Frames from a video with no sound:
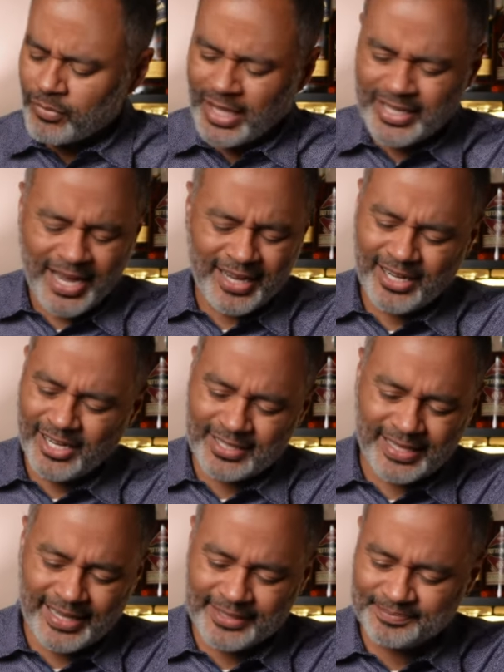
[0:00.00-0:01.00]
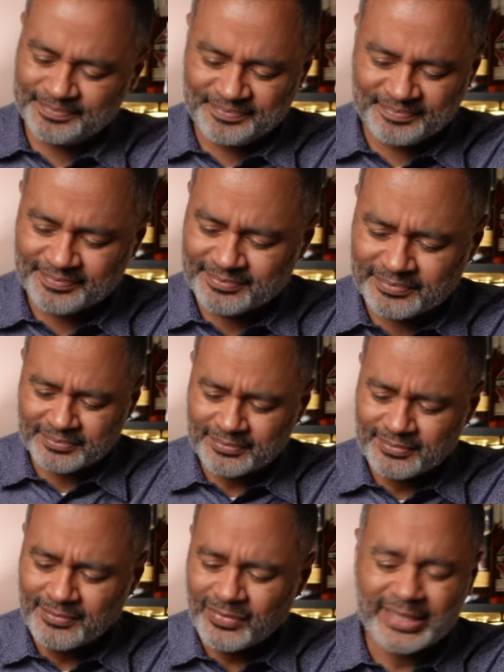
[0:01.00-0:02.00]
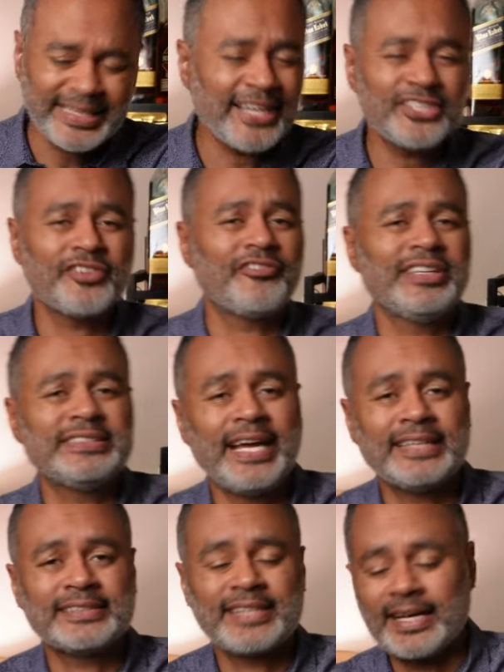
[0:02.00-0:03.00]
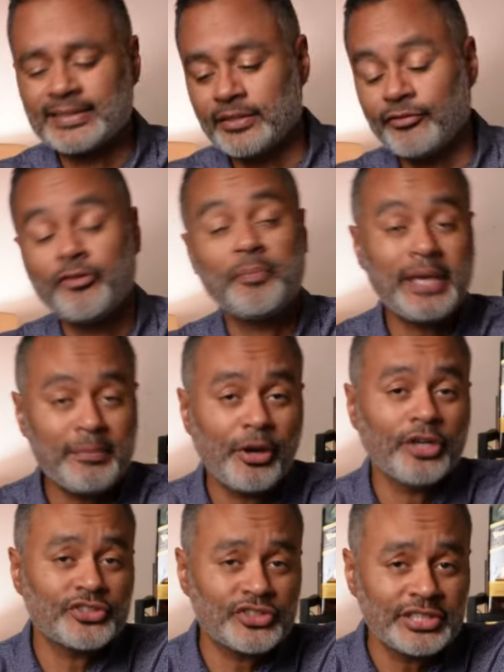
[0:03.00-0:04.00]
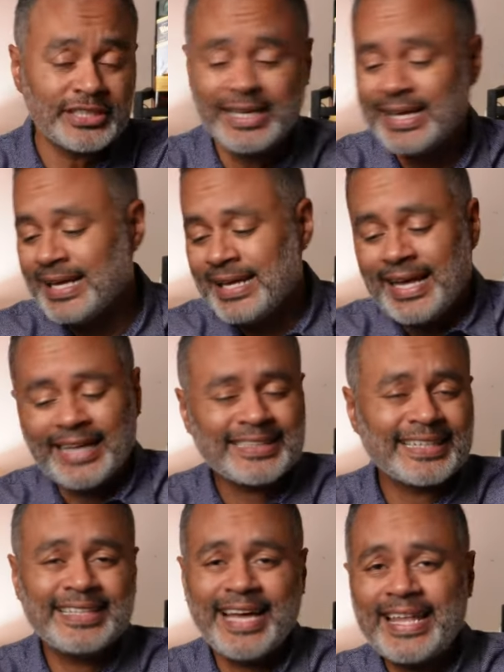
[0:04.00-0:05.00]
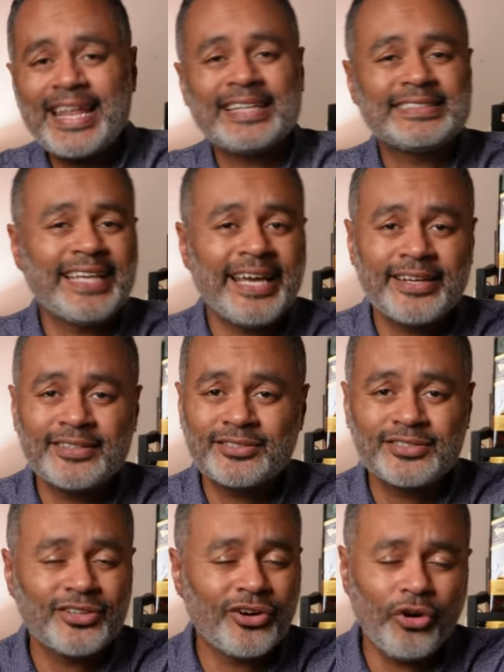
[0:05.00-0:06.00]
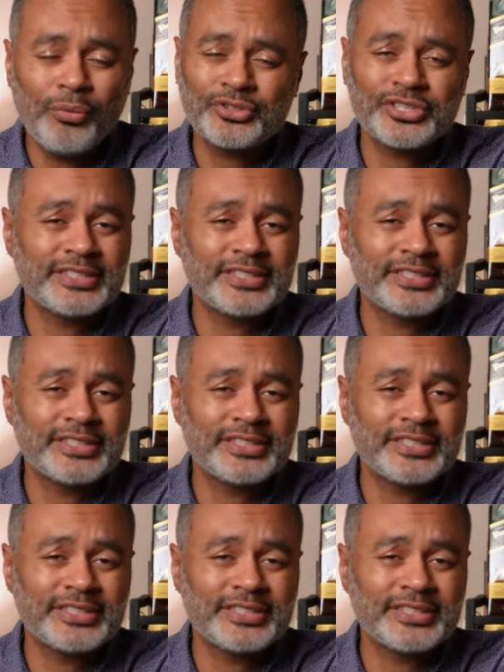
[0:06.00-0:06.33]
Yeah, oh God, that is a fantastic cocktail. For me personally, that's like a 9 out of 10, you know, almost a